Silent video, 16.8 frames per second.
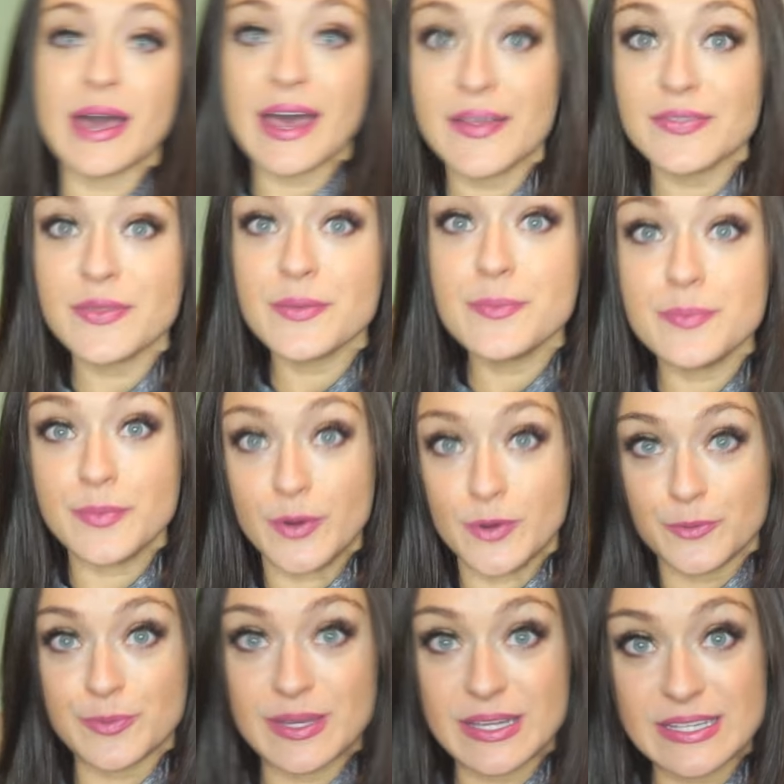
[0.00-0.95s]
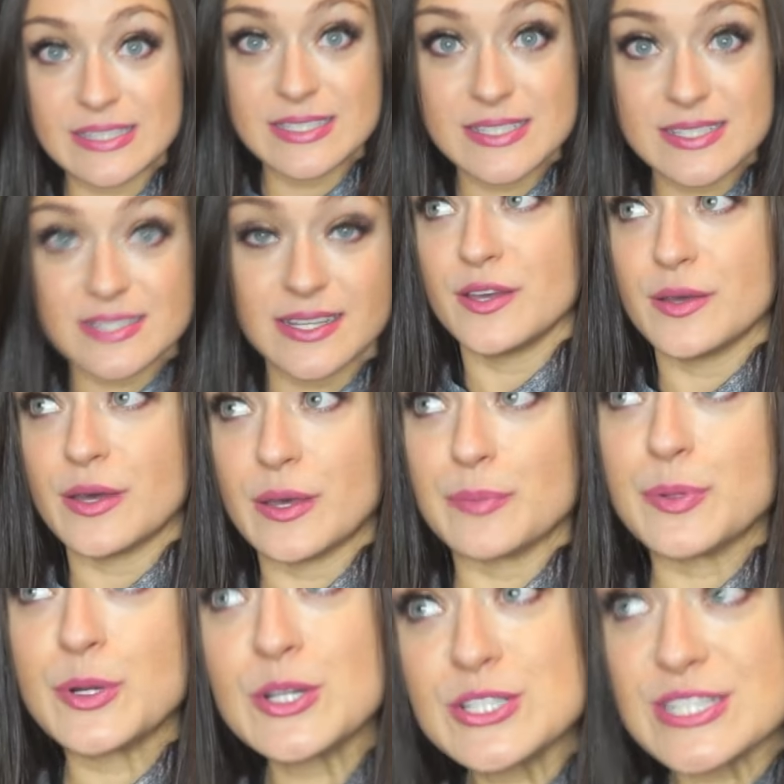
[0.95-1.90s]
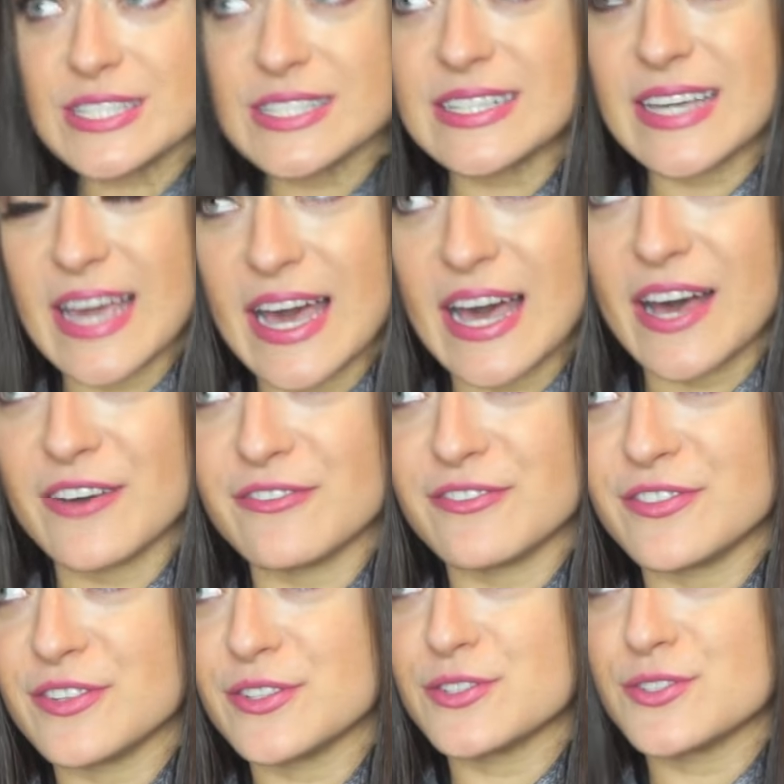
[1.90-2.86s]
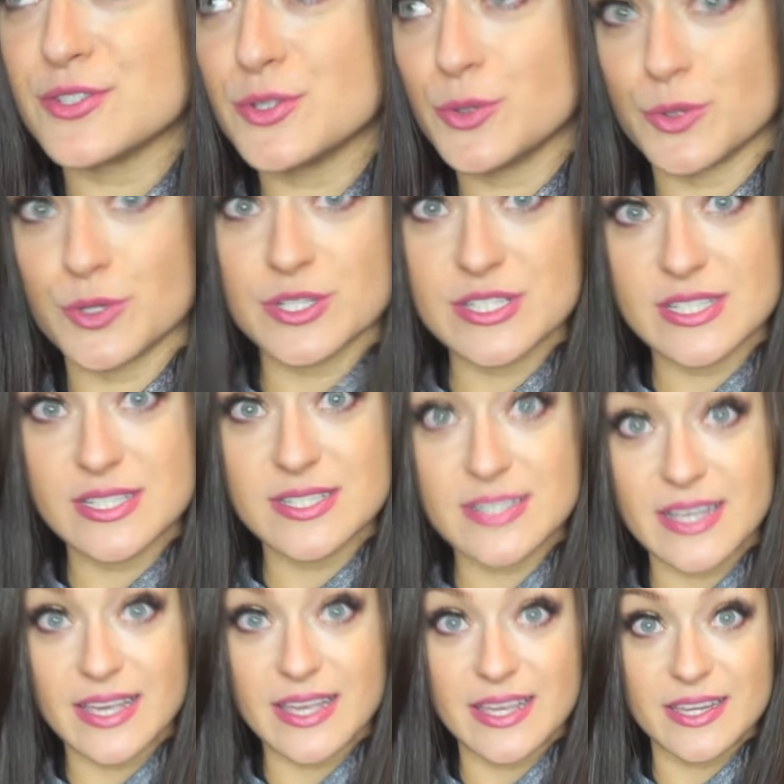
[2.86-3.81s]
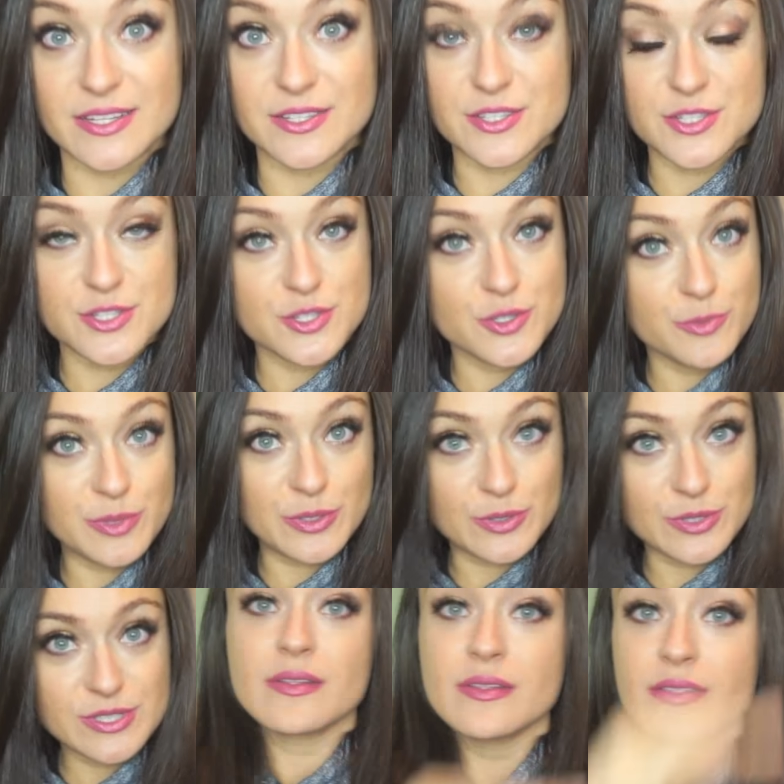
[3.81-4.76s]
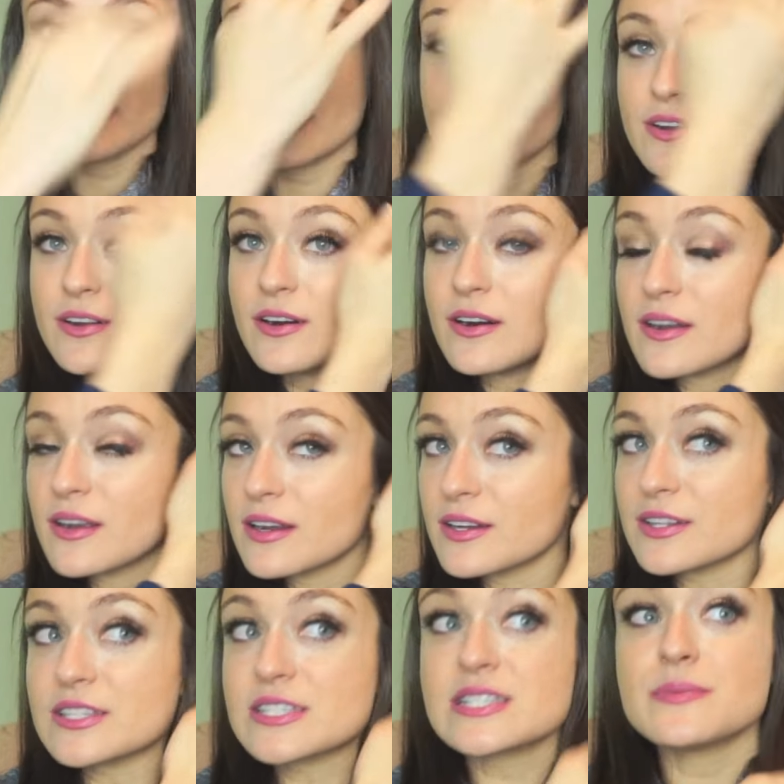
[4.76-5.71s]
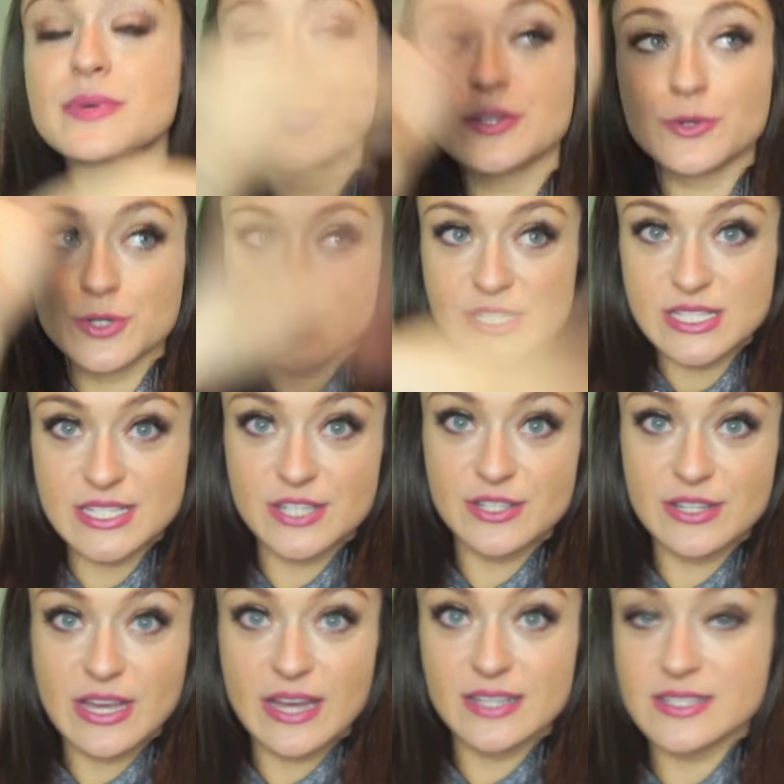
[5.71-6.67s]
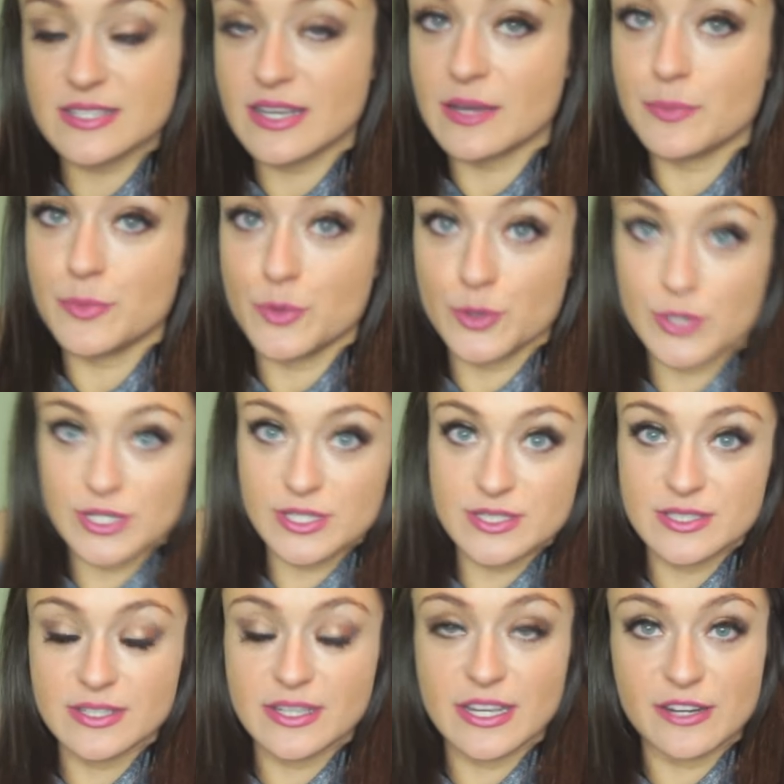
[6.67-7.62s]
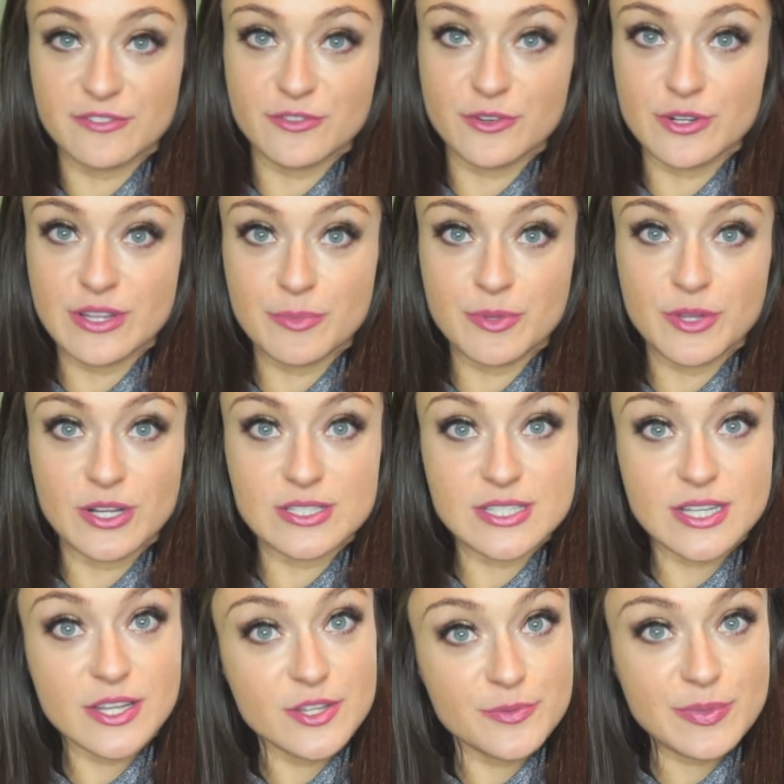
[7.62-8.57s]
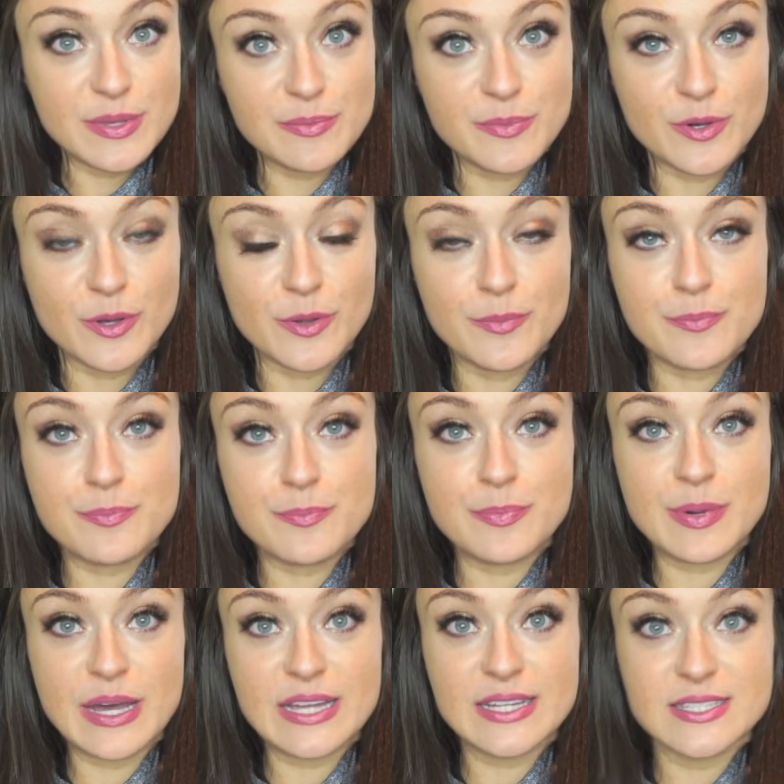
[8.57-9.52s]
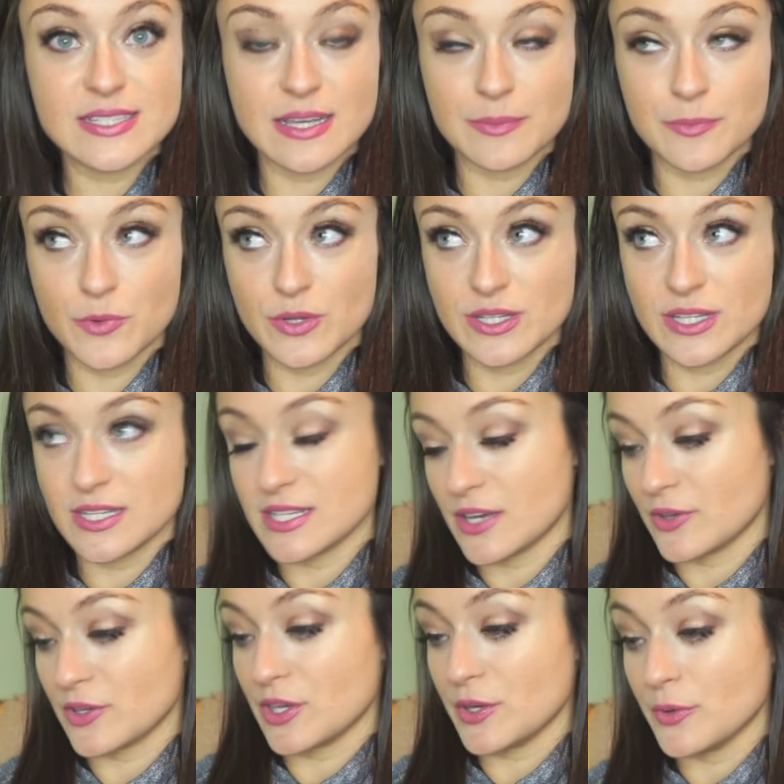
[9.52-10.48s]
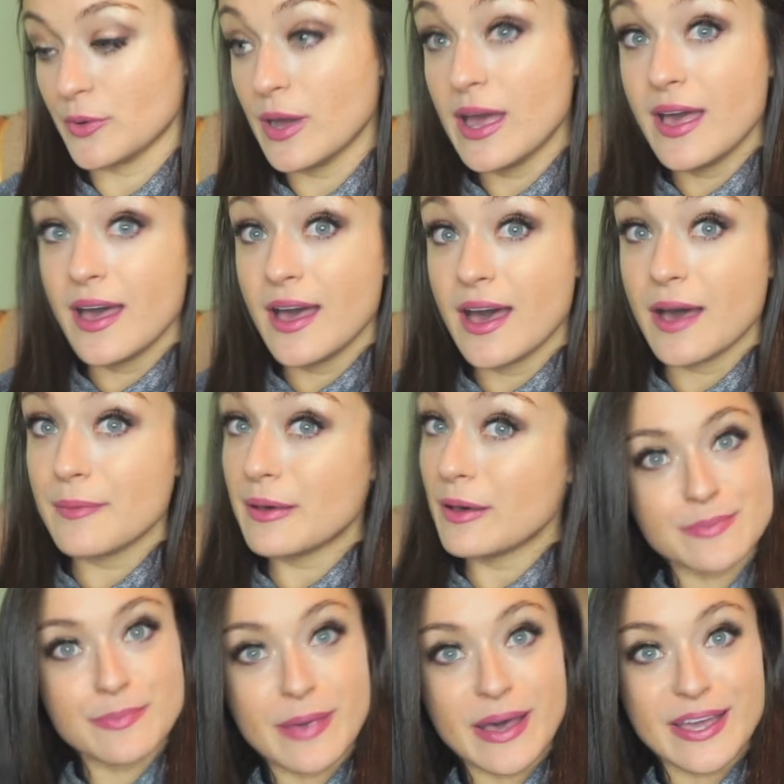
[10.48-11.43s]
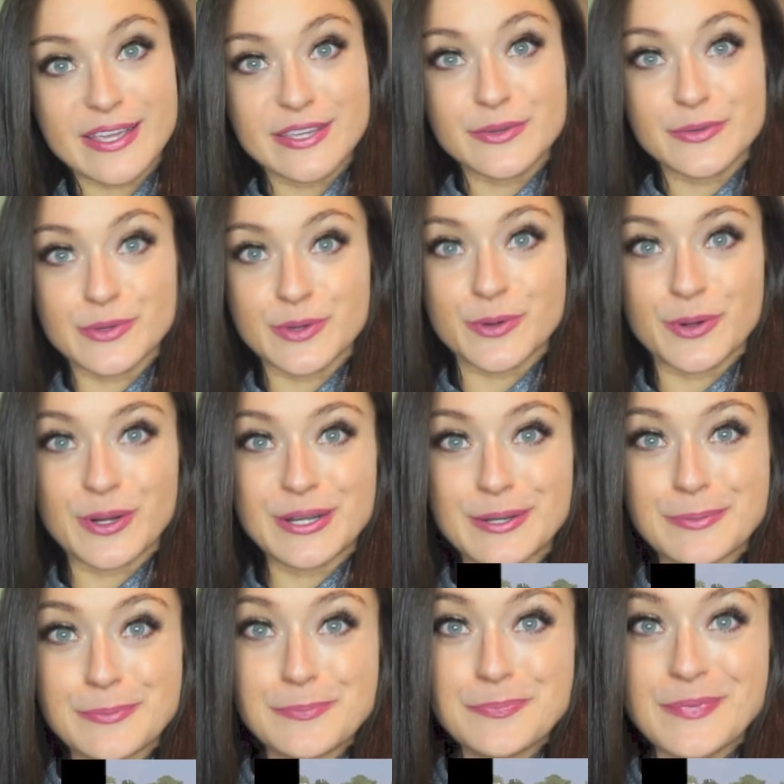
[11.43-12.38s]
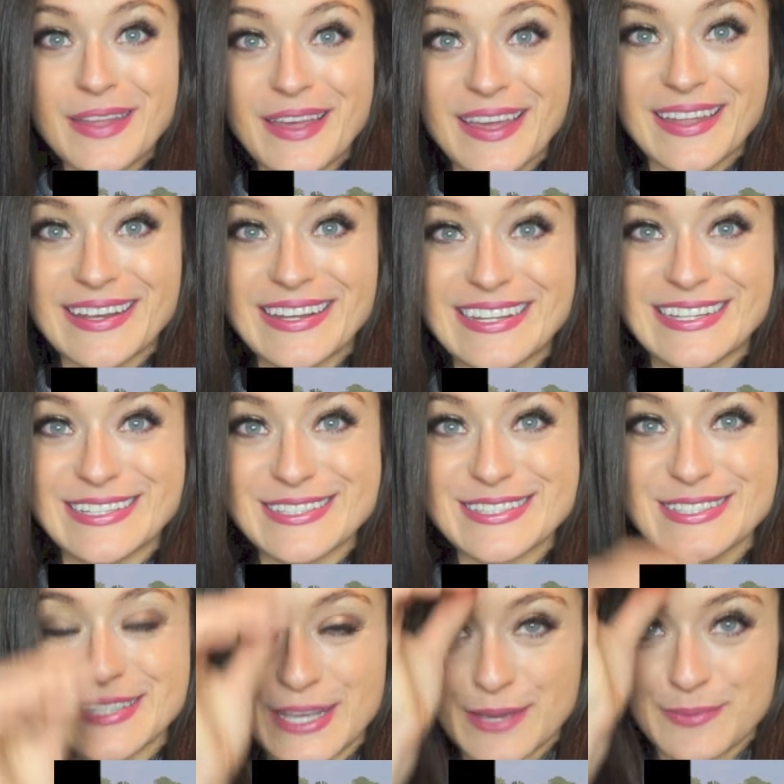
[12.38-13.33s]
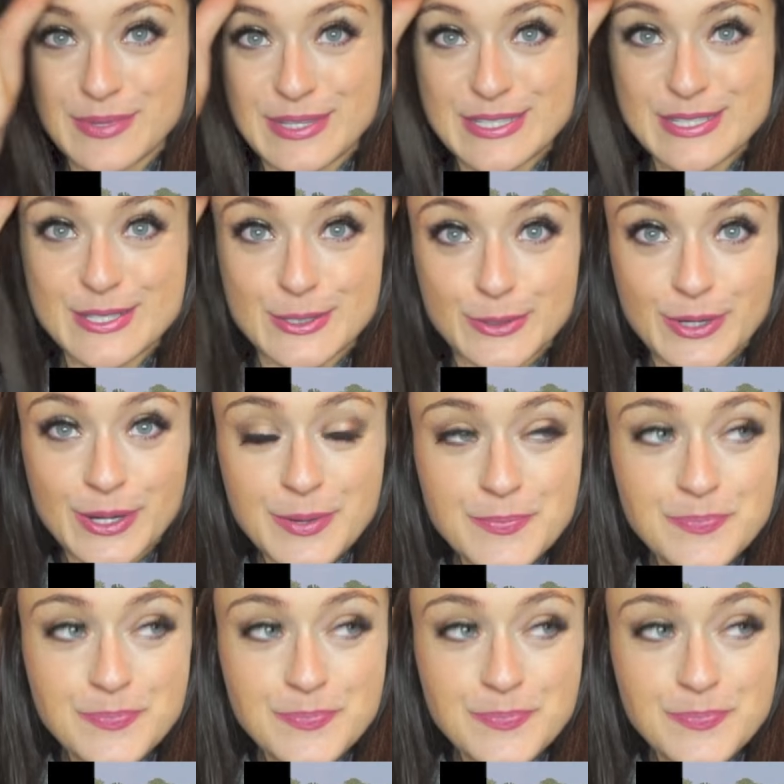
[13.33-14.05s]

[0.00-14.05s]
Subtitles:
at the moment, I personally have 2 horses and 2 mules. There are some other horses here that I board, care for, that belong to other people, but I'm going to tell you about my unicorn, and his name is Lore.